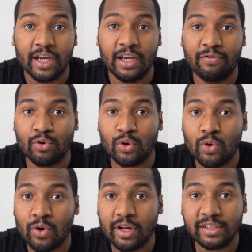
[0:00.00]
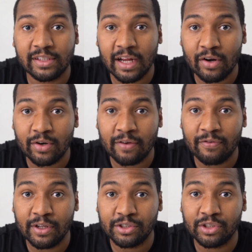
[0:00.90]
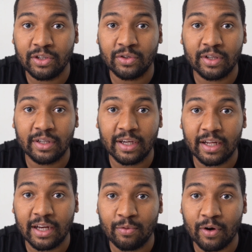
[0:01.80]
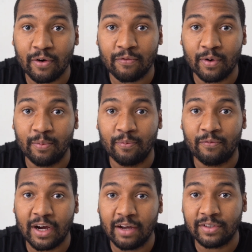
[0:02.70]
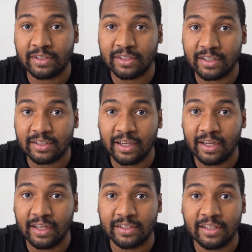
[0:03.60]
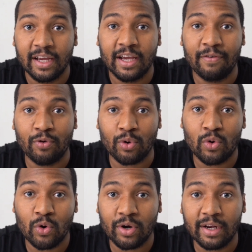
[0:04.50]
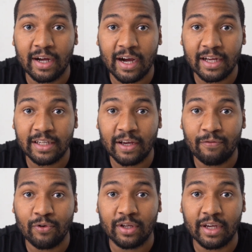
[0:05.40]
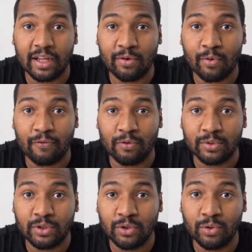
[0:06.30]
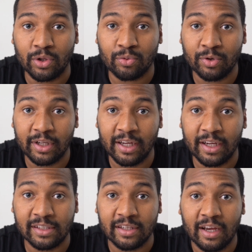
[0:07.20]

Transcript: If you record in standard definition, you can get anywhere from 5 to 6 days. If you record in high def, you can get anywhere from 2 to 3 days.